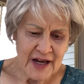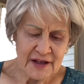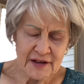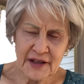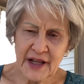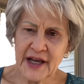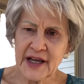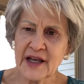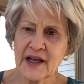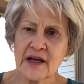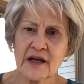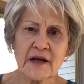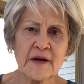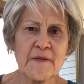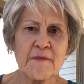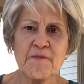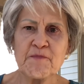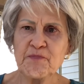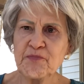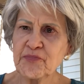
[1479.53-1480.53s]
Like
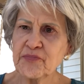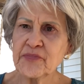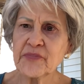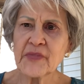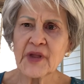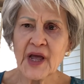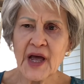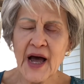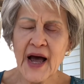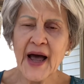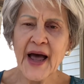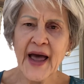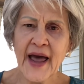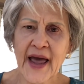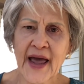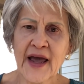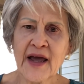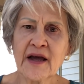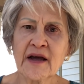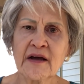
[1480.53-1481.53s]
a
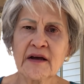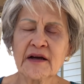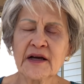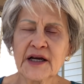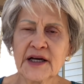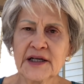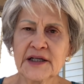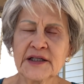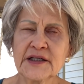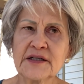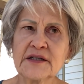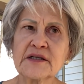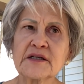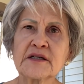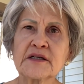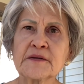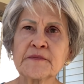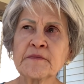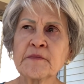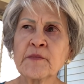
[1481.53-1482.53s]
hank
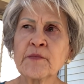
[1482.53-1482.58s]
is